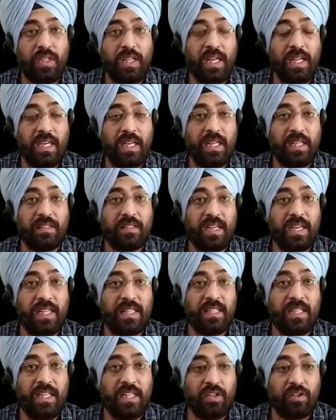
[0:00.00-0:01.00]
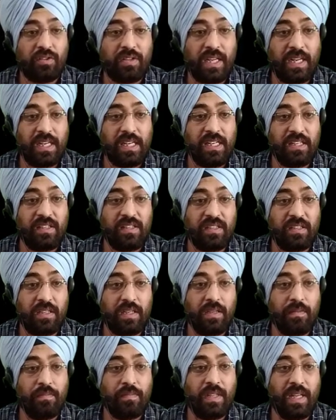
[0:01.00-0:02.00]
the rings as heterocyclic
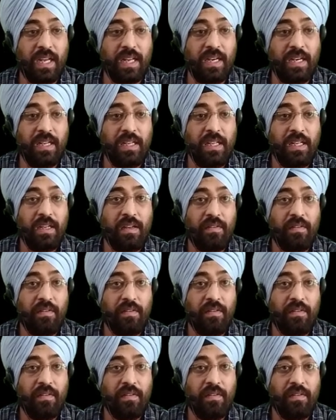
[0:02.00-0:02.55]
system, then